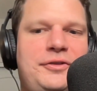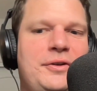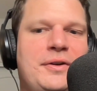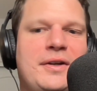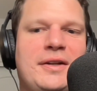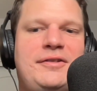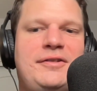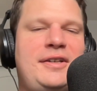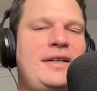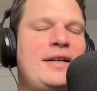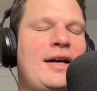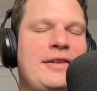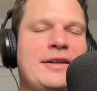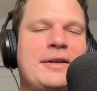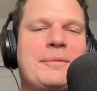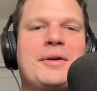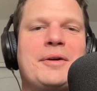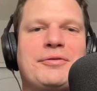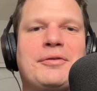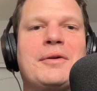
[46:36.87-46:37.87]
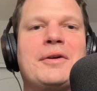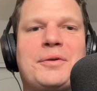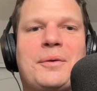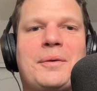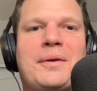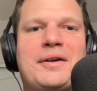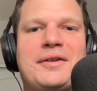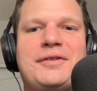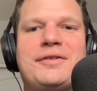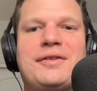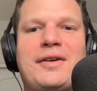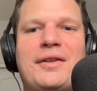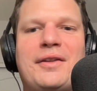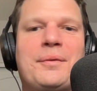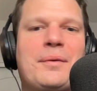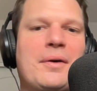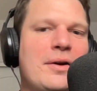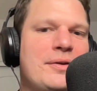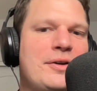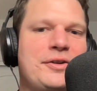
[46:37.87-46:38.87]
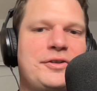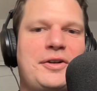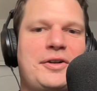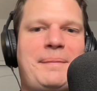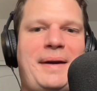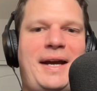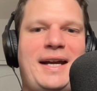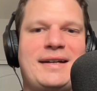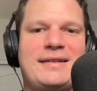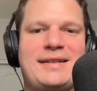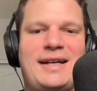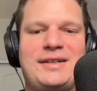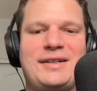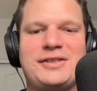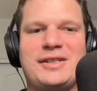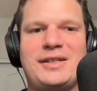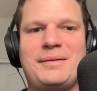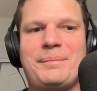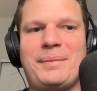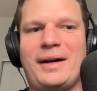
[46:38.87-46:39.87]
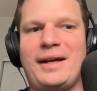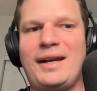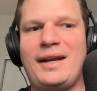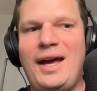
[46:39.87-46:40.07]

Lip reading: you can see nothing but Ford Tauruses on the road because you're paying attention. But